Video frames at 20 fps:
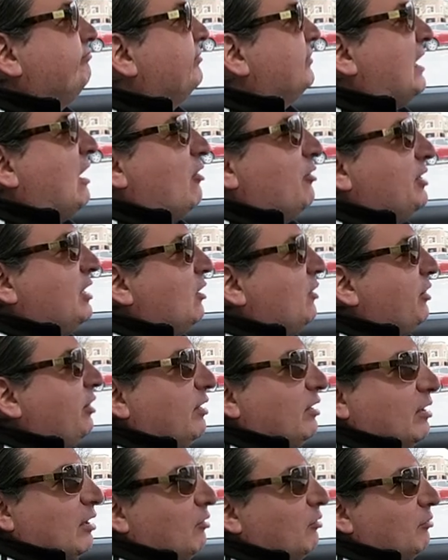I
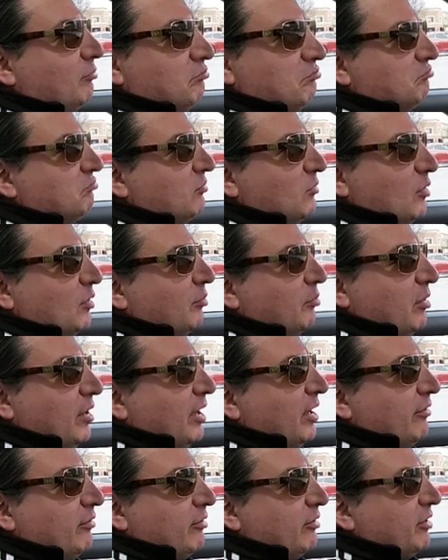think I don't want to
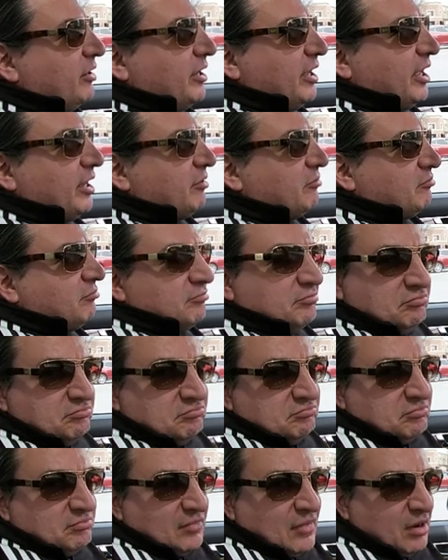buy ever again.
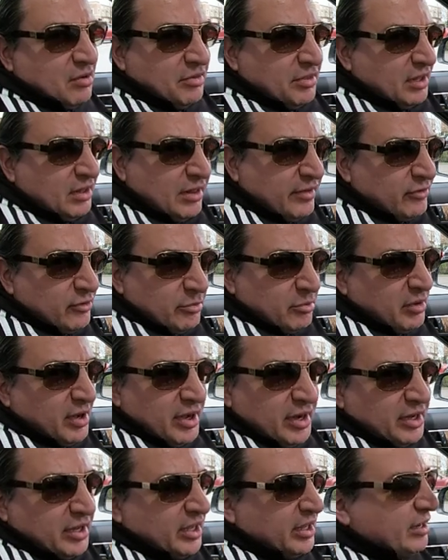I don't think I'll ever
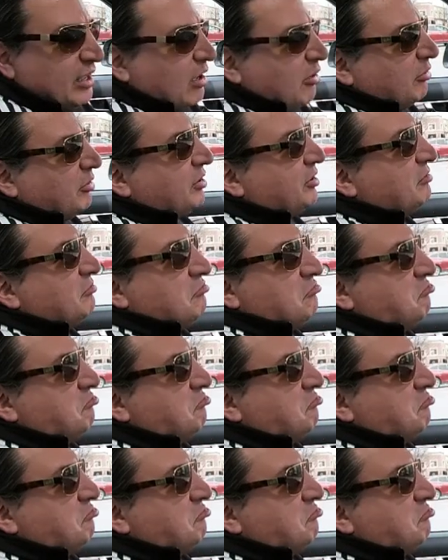buy again Audi.